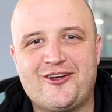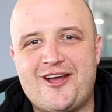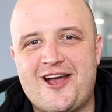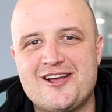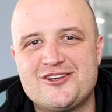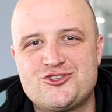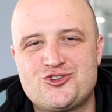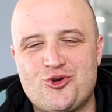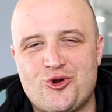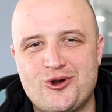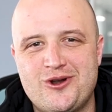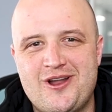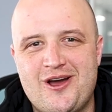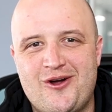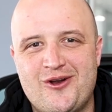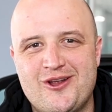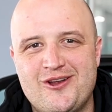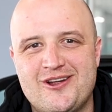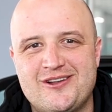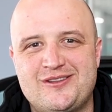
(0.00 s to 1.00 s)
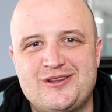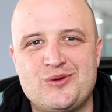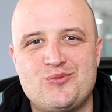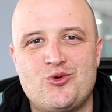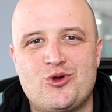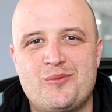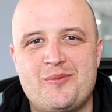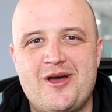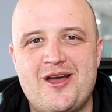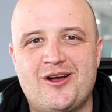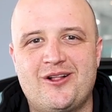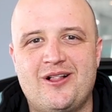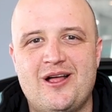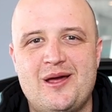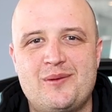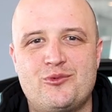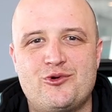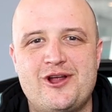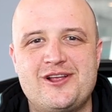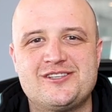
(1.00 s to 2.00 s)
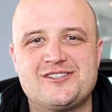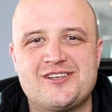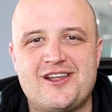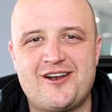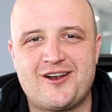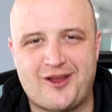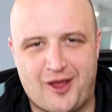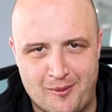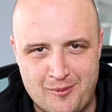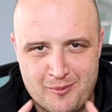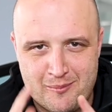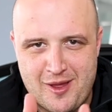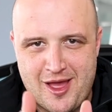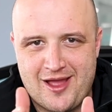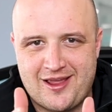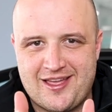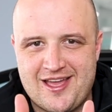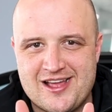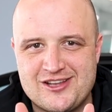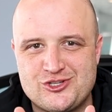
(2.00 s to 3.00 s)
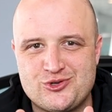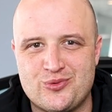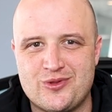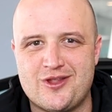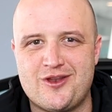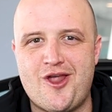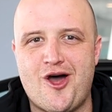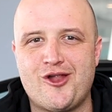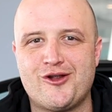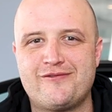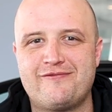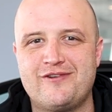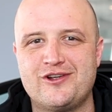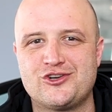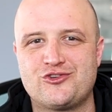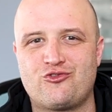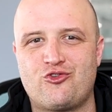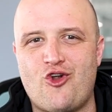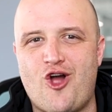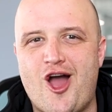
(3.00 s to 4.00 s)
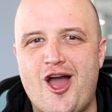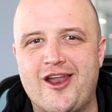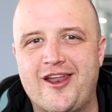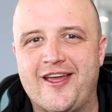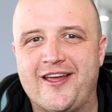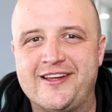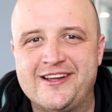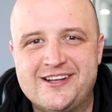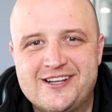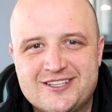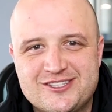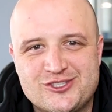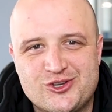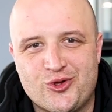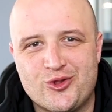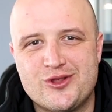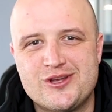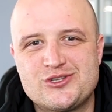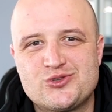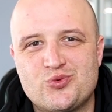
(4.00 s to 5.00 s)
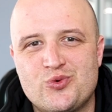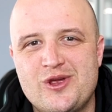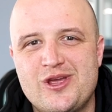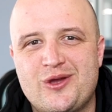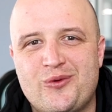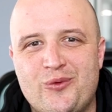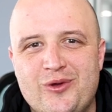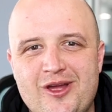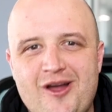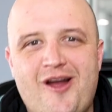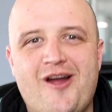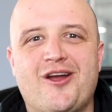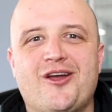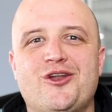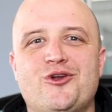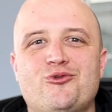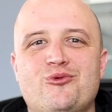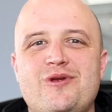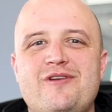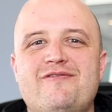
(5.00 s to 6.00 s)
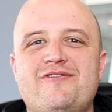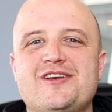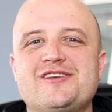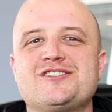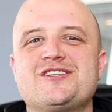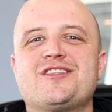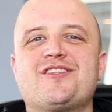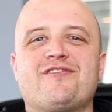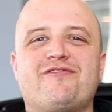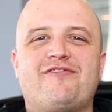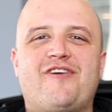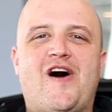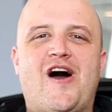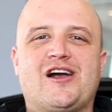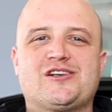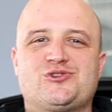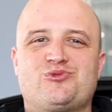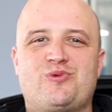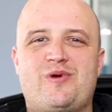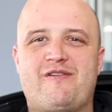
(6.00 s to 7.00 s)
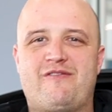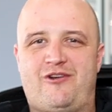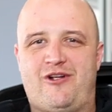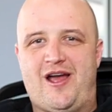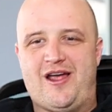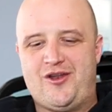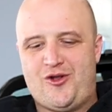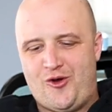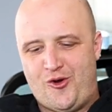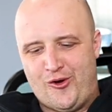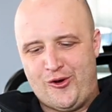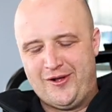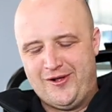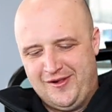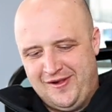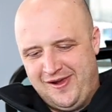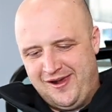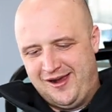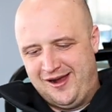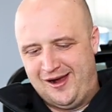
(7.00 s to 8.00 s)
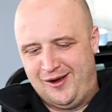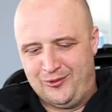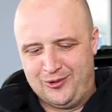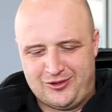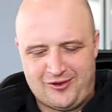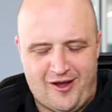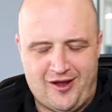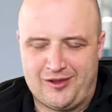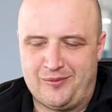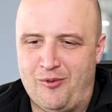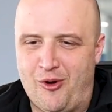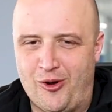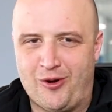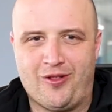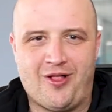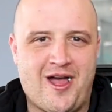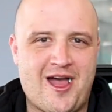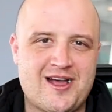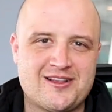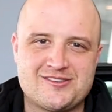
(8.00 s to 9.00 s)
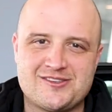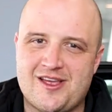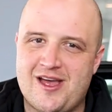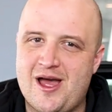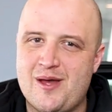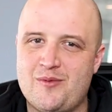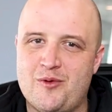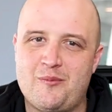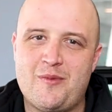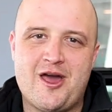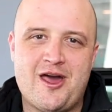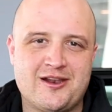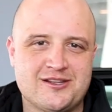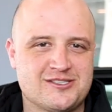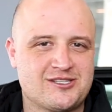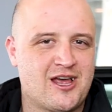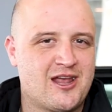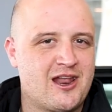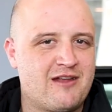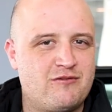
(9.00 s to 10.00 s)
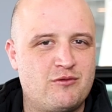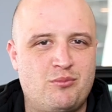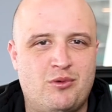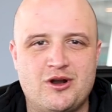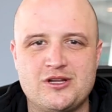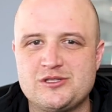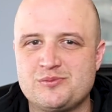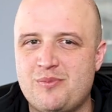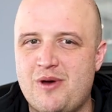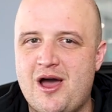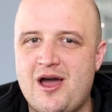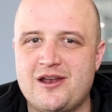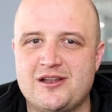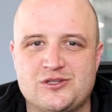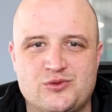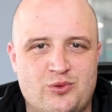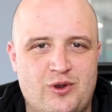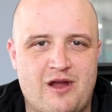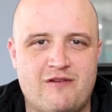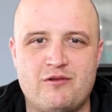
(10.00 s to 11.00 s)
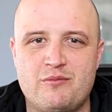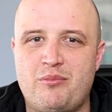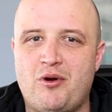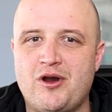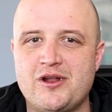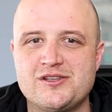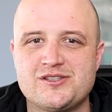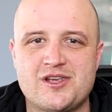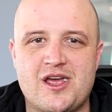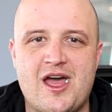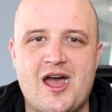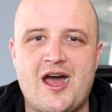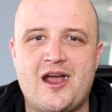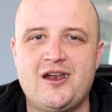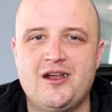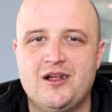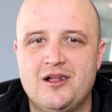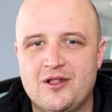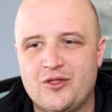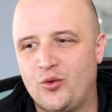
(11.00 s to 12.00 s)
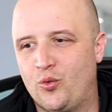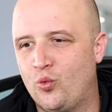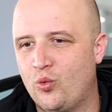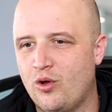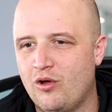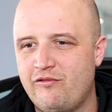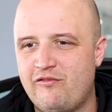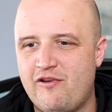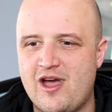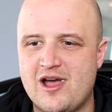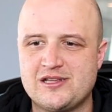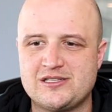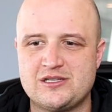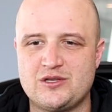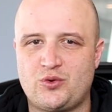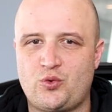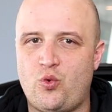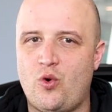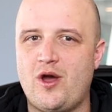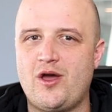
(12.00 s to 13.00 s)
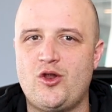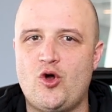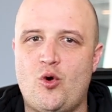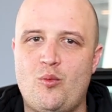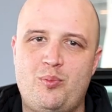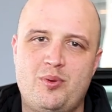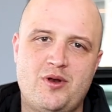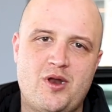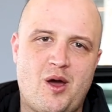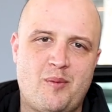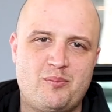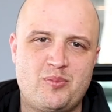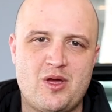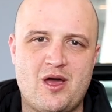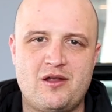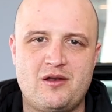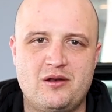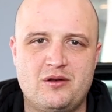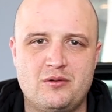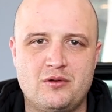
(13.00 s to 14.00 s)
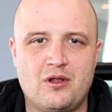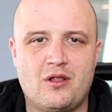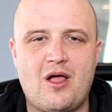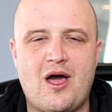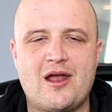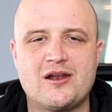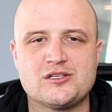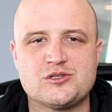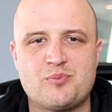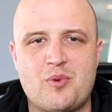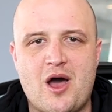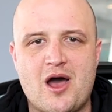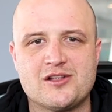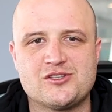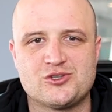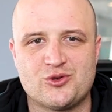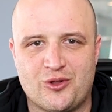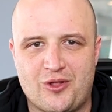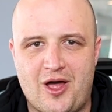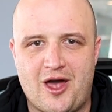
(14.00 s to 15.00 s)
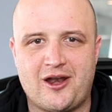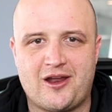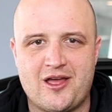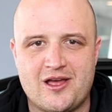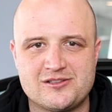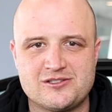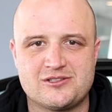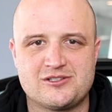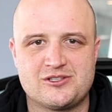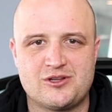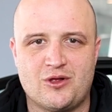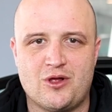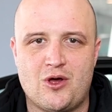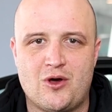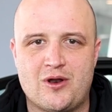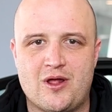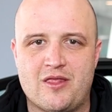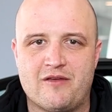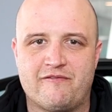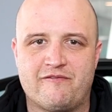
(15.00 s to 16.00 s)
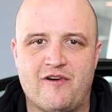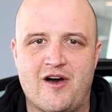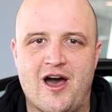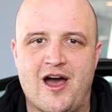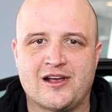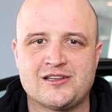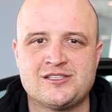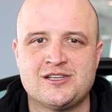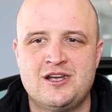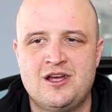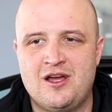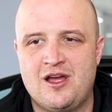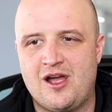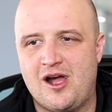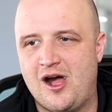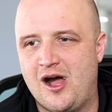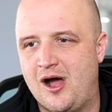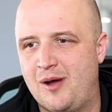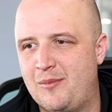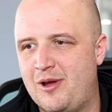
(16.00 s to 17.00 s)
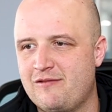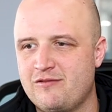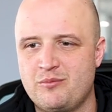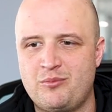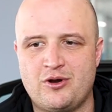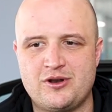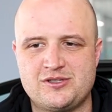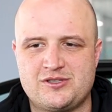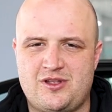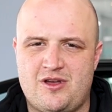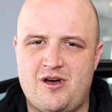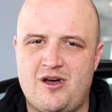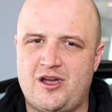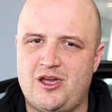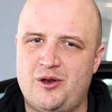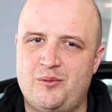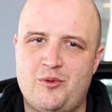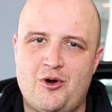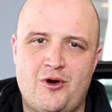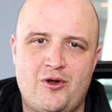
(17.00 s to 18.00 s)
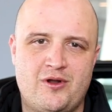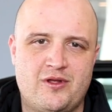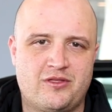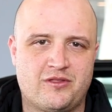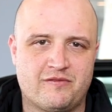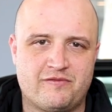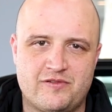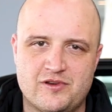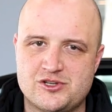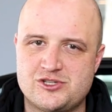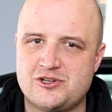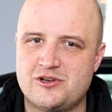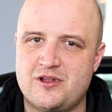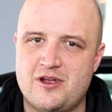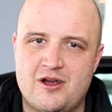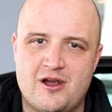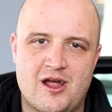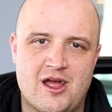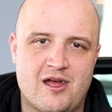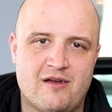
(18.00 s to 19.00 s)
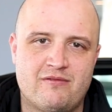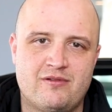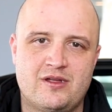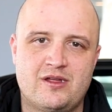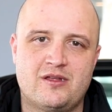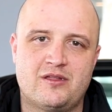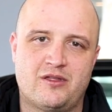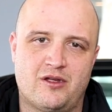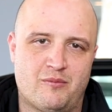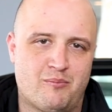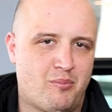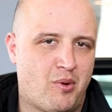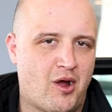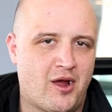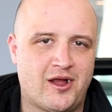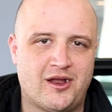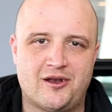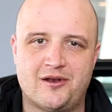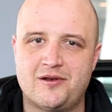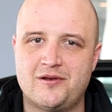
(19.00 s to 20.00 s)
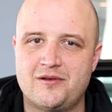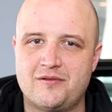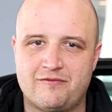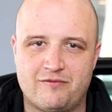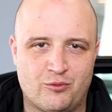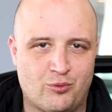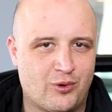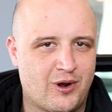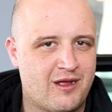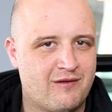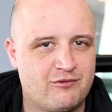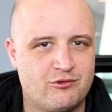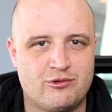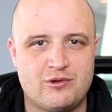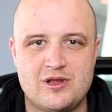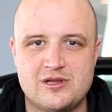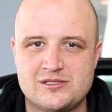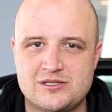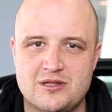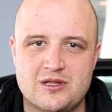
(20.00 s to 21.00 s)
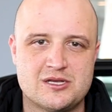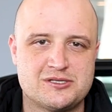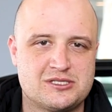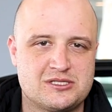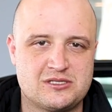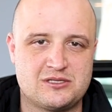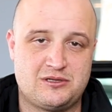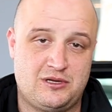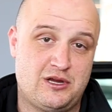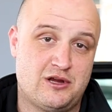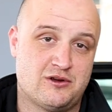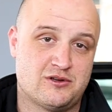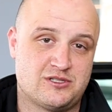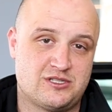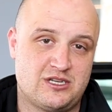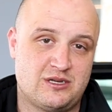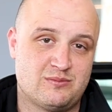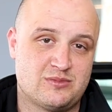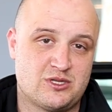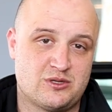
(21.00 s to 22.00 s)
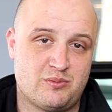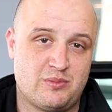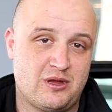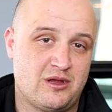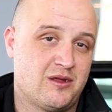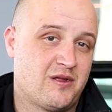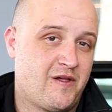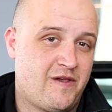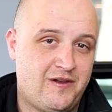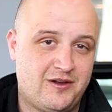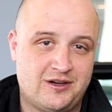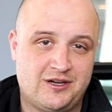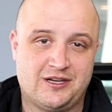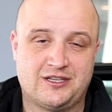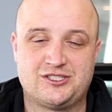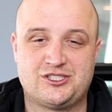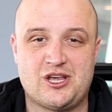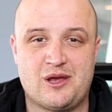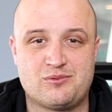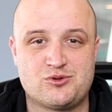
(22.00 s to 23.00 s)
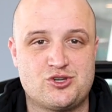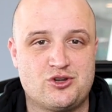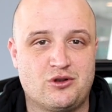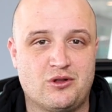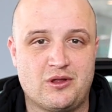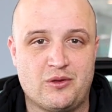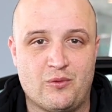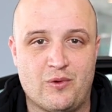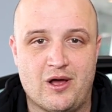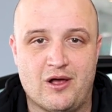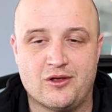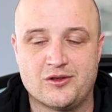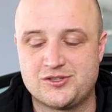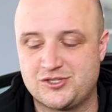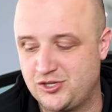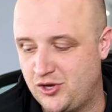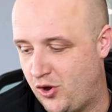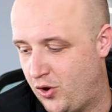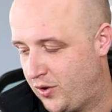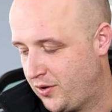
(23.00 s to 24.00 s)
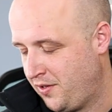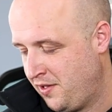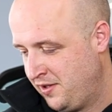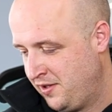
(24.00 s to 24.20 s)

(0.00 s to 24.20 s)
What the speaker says: guys, Jordan down here at Team Winnebagoland Marine Center, coming back at you with another Fish Friday. So this week we are going to revisit the Fox River. I know we talked about it last time, but man, it's on everybody's mind. It's where everybody's at. The Wolf hasn't quite opened up yet in a lot of spots, so a lot of guys are still out on the Fox. Everybody's talking about it. The fish are there heavy, they're biting. For whatever reason, this year seems to be exceptionally well. So